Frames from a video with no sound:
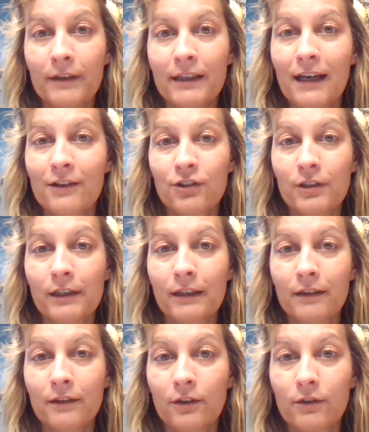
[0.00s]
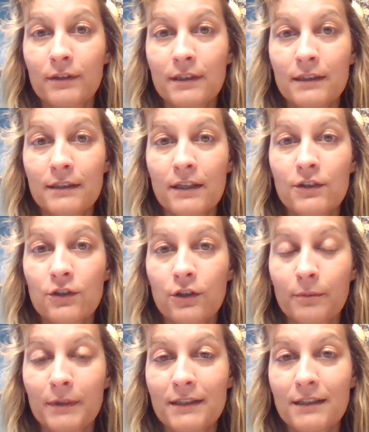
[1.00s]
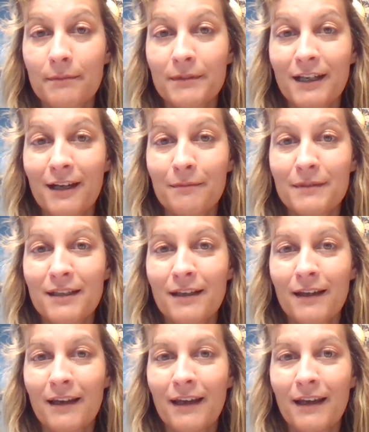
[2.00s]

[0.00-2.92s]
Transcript: He actually, you know, does sermons sometimes.